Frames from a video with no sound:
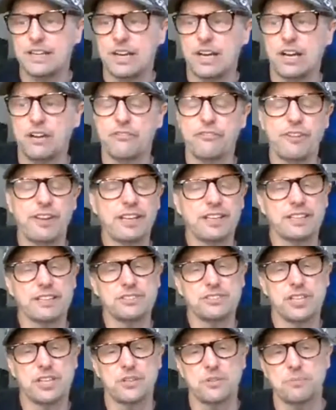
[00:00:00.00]
I think the
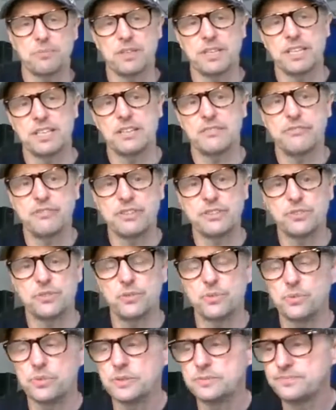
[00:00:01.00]
gentleman
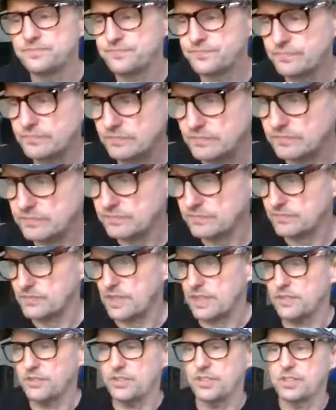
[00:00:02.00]
individual
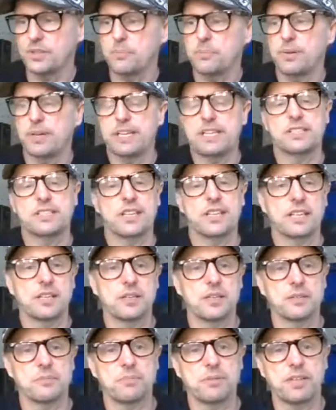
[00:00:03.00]
that the PC,
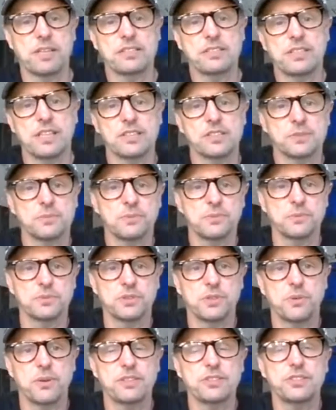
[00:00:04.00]
the police constable, was
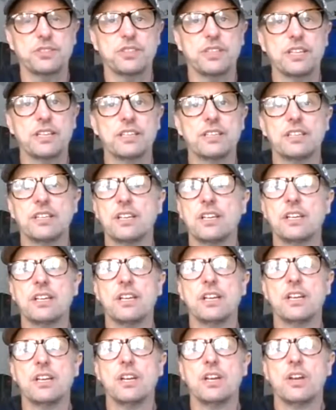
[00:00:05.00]
questioning
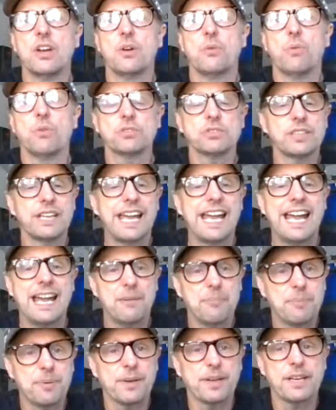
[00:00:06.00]
wasn't
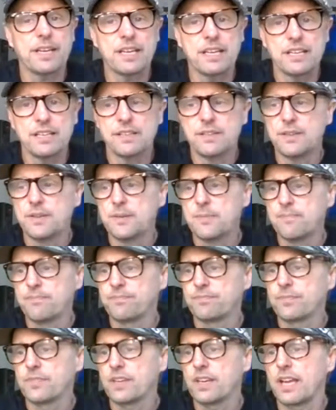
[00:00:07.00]
happy,
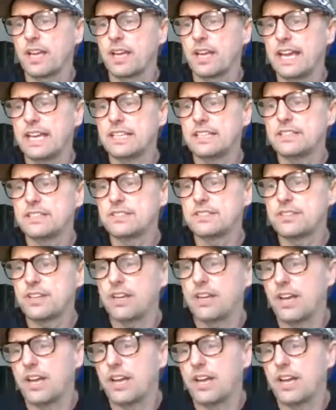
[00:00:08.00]
and